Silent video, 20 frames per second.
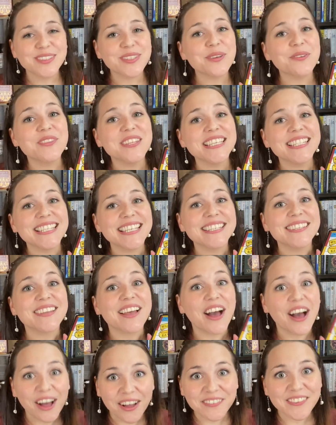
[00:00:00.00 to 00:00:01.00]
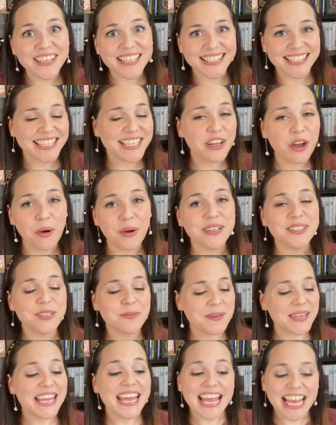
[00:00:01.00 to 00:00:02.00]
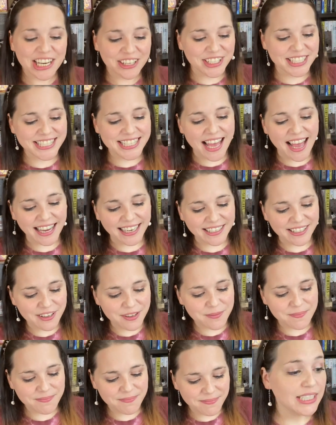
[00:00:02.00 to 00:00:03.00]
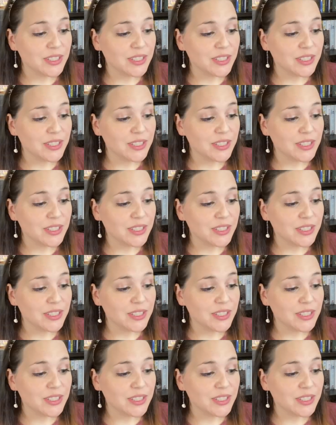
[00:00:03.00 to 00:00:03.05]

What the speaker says: So this is obviously going to be Harry's item.